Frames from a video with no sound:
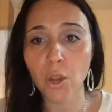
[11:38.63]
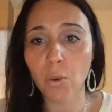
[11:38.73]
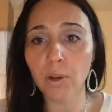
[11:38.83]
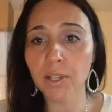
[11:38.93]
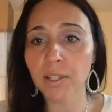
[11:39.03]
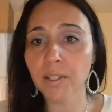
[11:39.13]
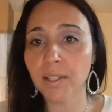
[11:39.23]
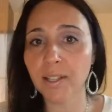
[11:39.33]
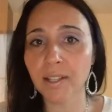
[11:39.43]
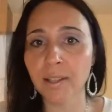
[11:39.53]
what
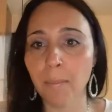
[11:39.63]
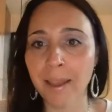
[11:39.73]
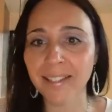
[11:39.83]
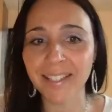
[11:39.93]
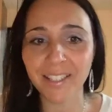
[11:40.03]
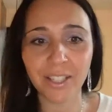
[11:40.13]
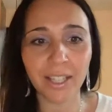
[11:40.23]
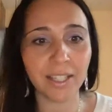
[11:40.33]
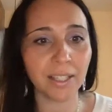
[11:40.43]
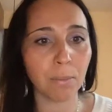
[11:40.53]
is the message
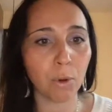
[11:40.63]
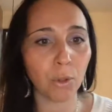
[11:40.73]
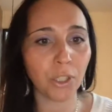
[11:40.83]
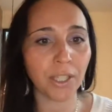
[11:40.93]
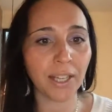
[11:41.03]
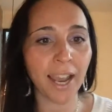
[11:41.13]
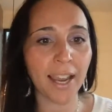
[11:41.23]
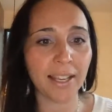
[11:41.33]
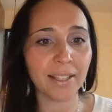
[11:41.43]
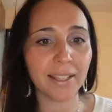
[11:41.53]
that this emotion
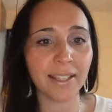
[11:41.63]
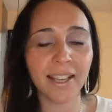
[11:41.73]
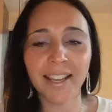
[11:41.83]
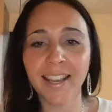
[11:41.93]
has.